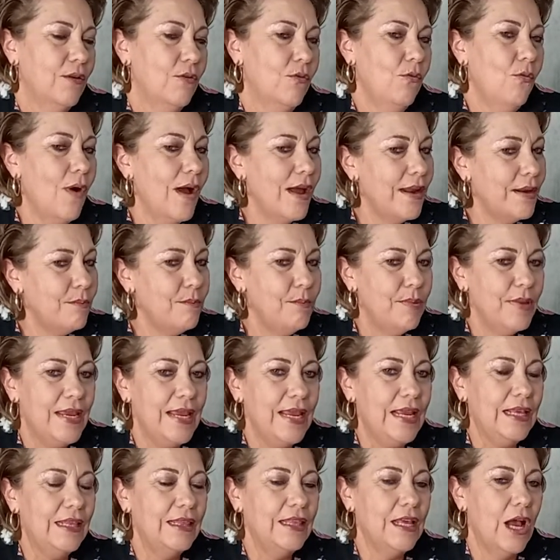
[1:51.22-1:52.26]
one
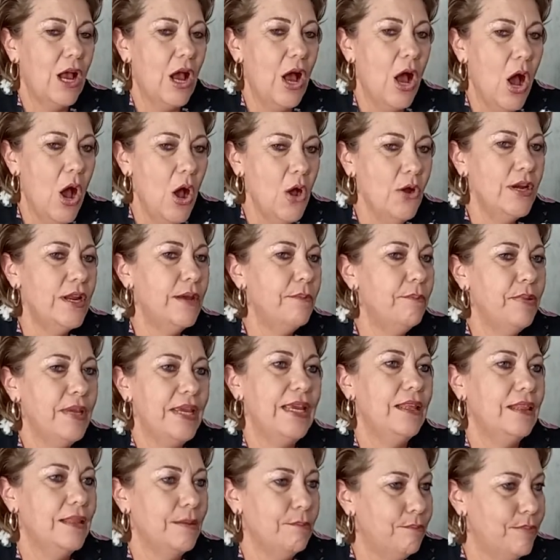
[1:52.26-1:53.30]
being the owner
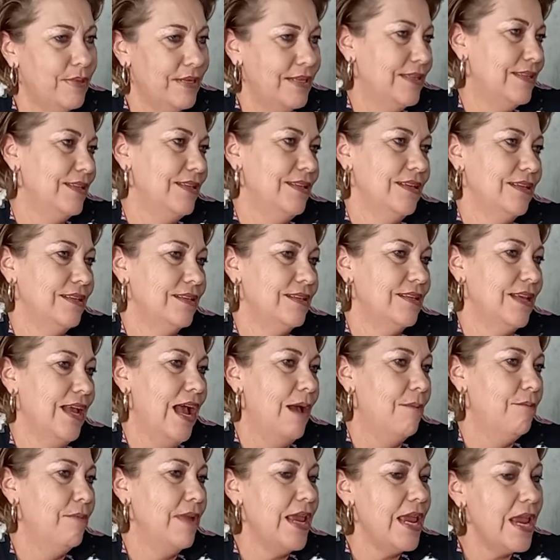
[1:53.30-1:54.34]
being the business.
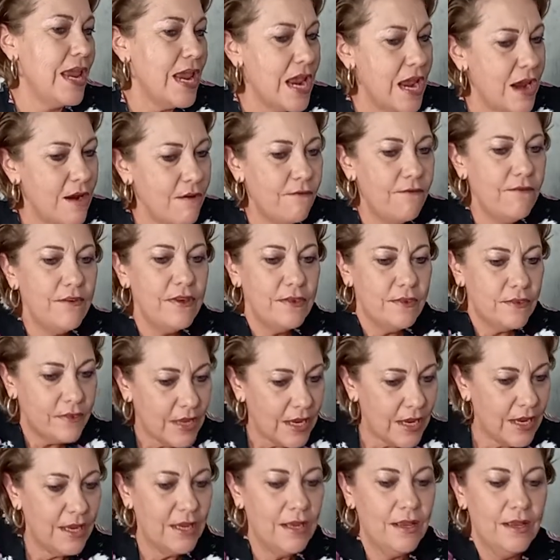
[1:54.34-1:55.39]

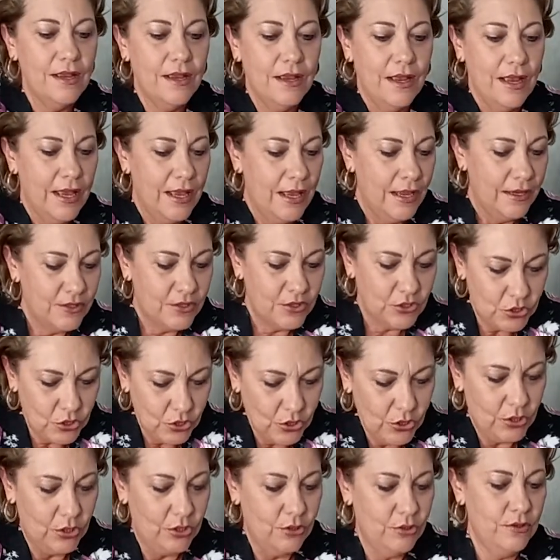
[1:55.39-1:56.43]
Everything
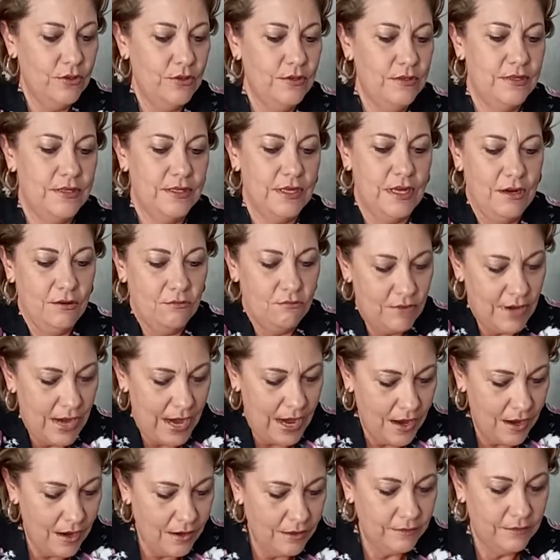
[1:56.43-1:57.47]
circles
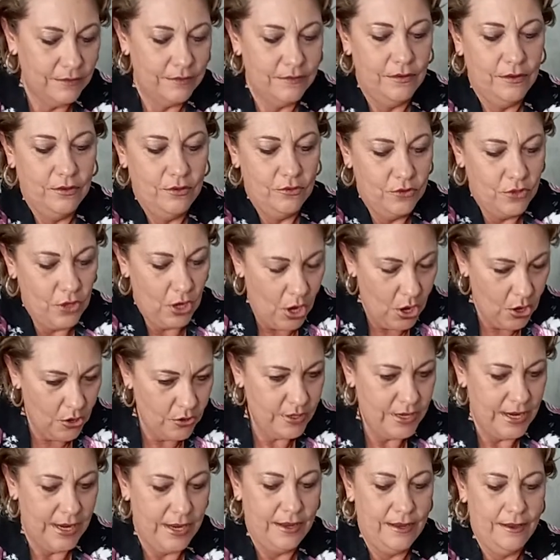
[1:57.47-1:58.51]
around the
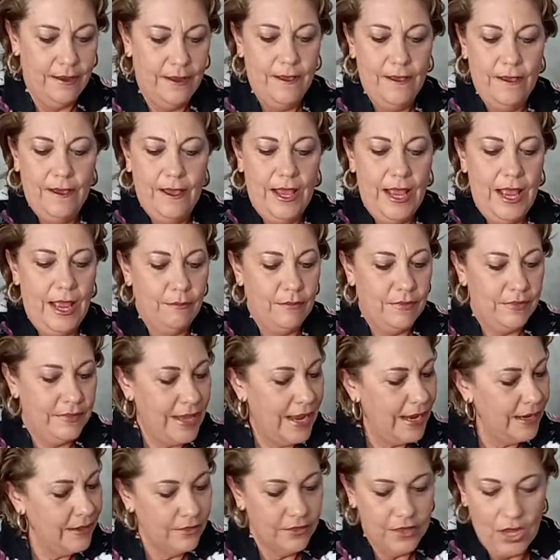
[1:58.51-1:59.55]
owner, and
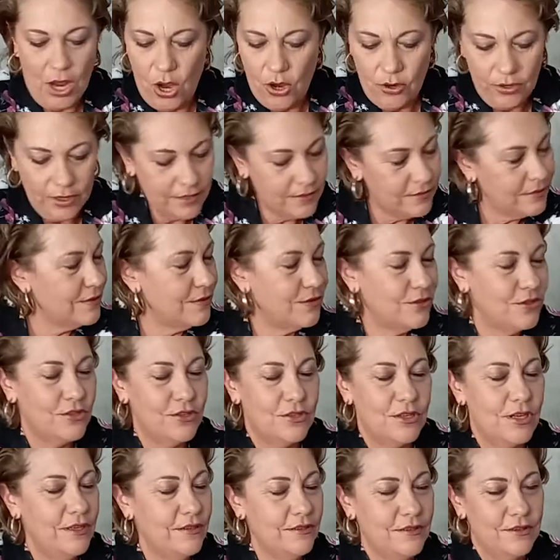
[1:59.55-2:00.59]
that the owner
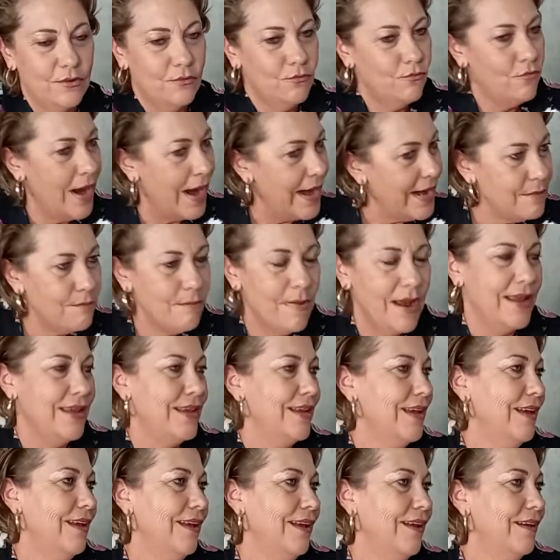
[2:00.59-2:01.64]
is the
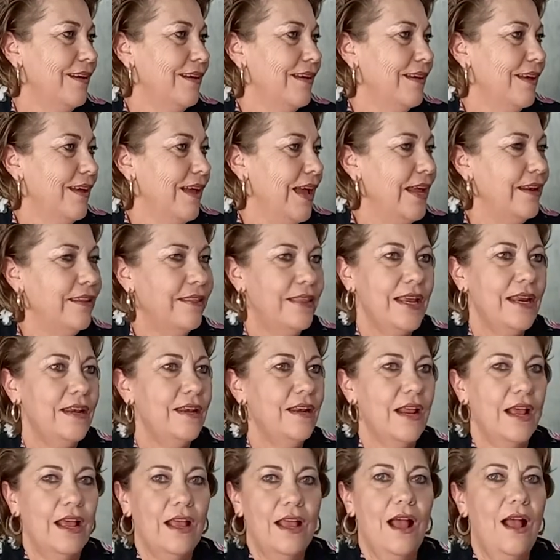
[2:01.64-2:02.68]
rainmaker, and
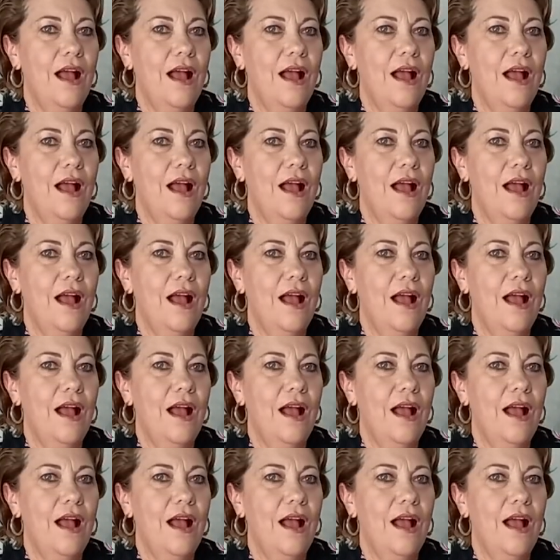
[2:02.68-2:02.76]
then